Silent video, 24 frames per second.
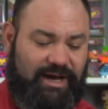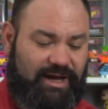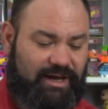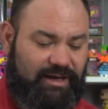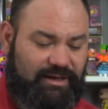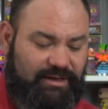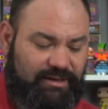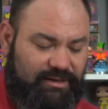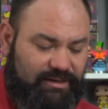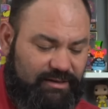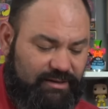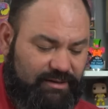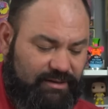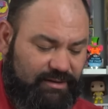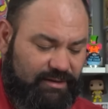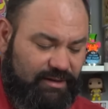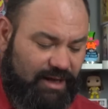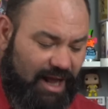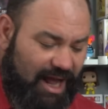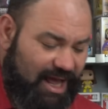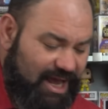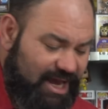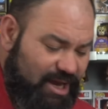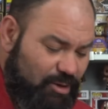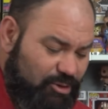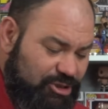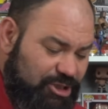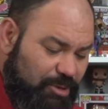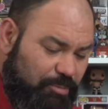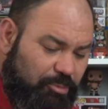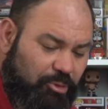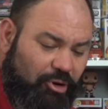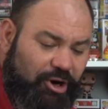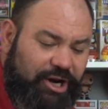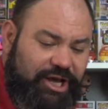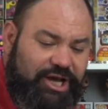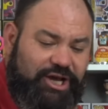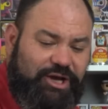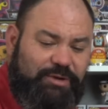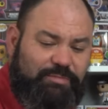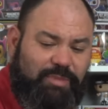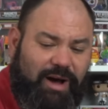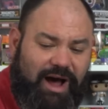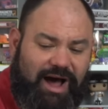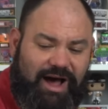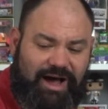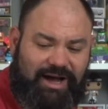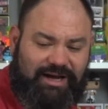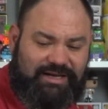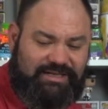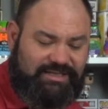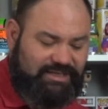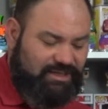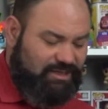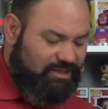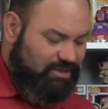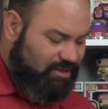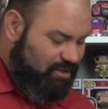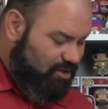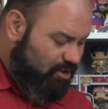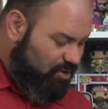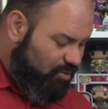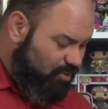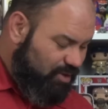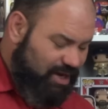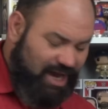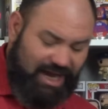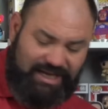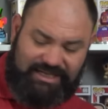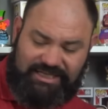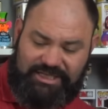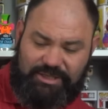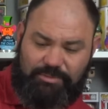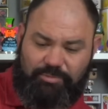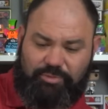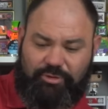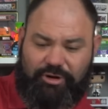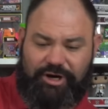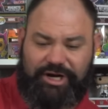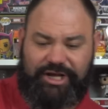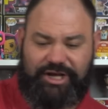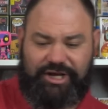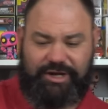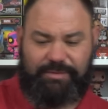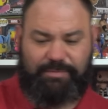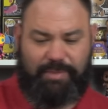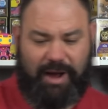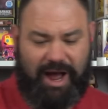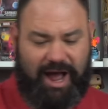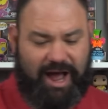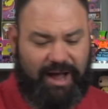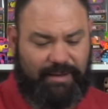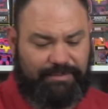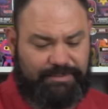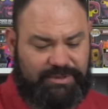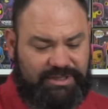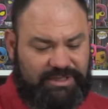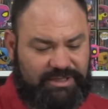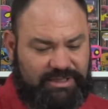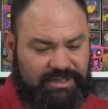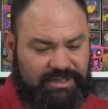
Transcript: I think it was a pretty good box. We got some pretty good pops.